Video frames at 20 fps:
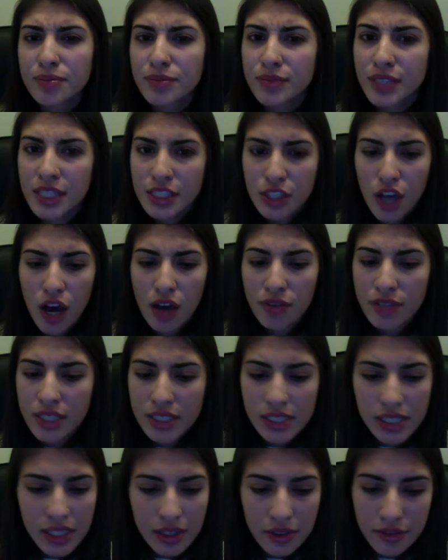This
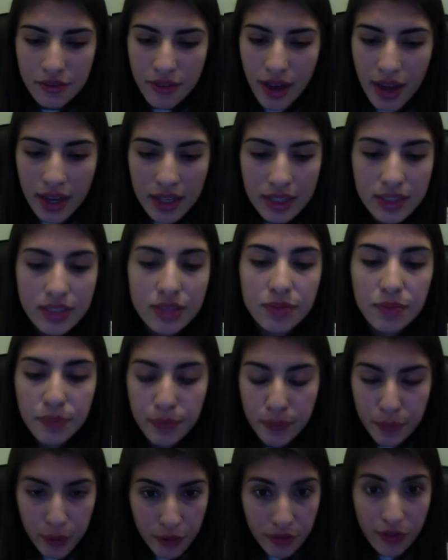obviously affects
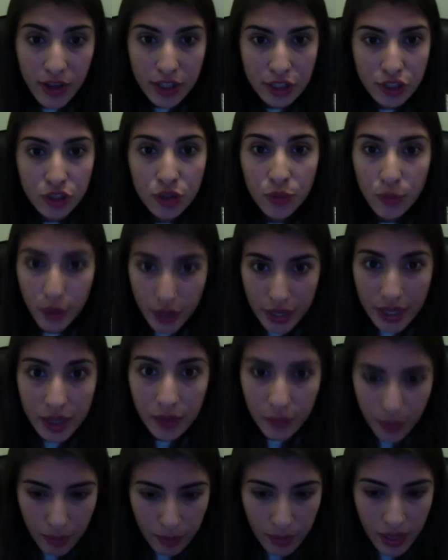professional
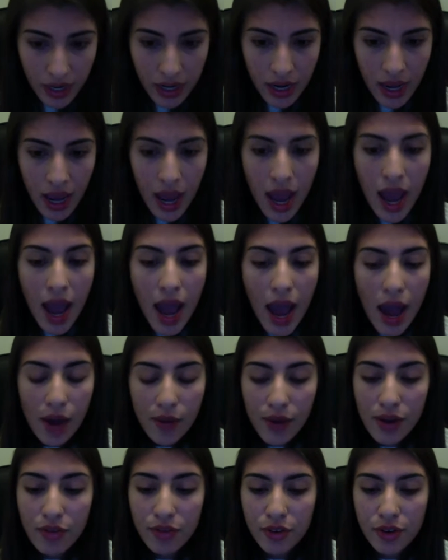working women.
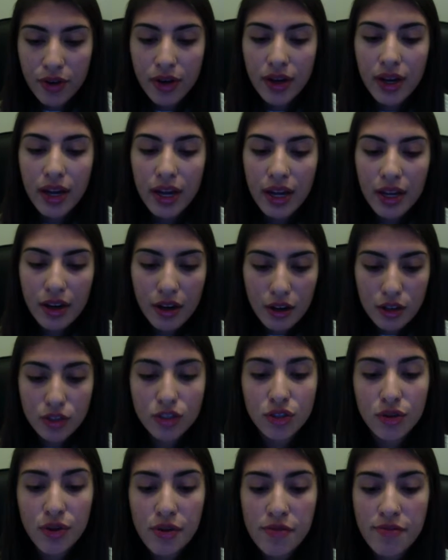However, it
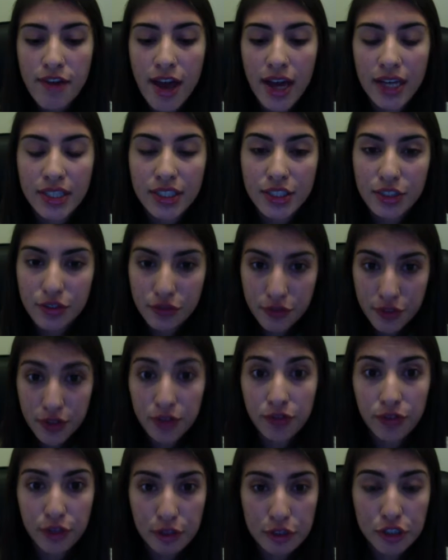also affects
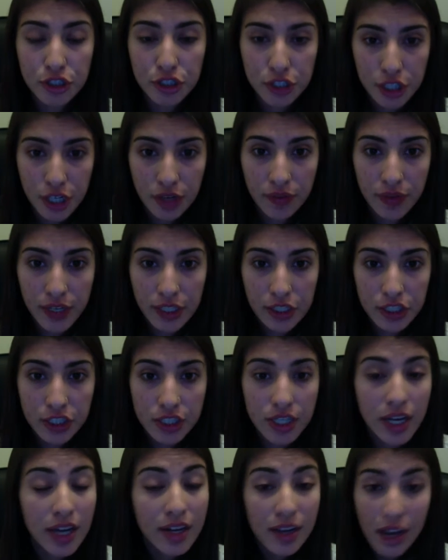the future
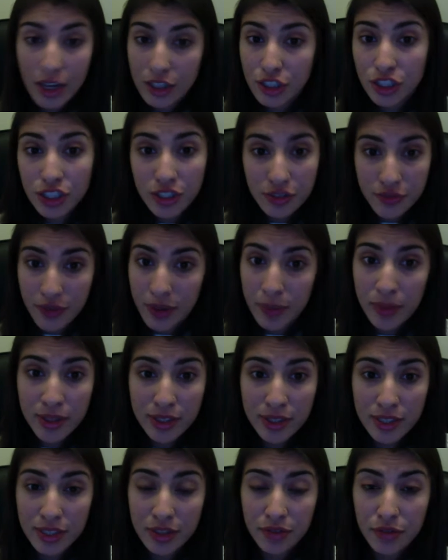generation, and not just
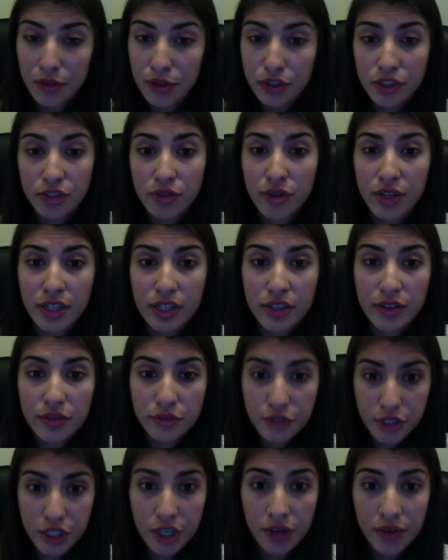females in the future
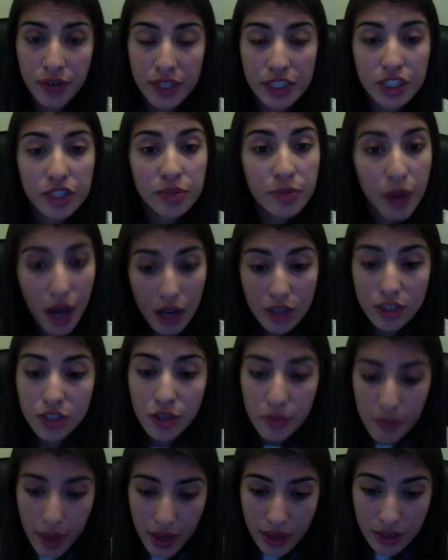generation, but also
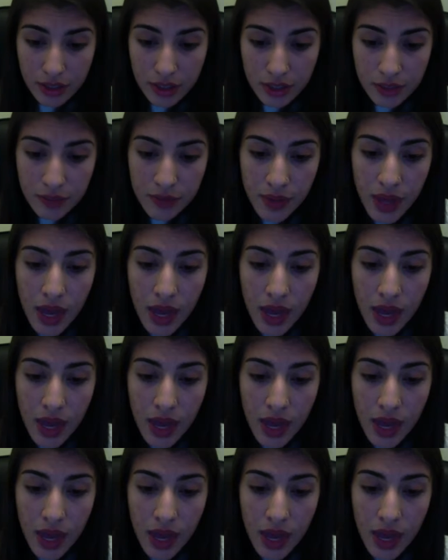males.